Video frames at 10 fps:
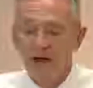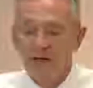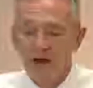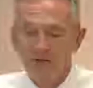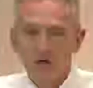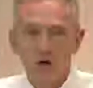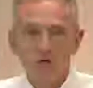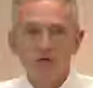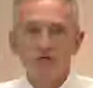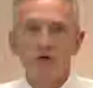You know, I've
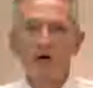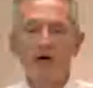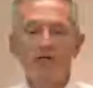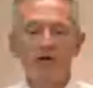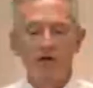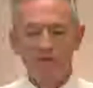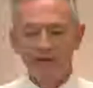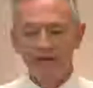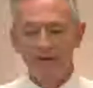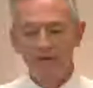told the story over and over
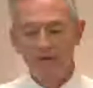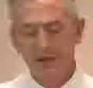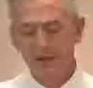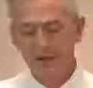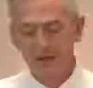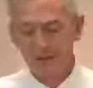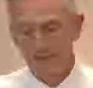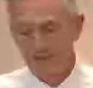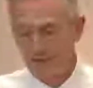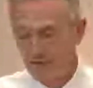again of the the
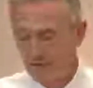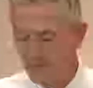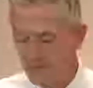the,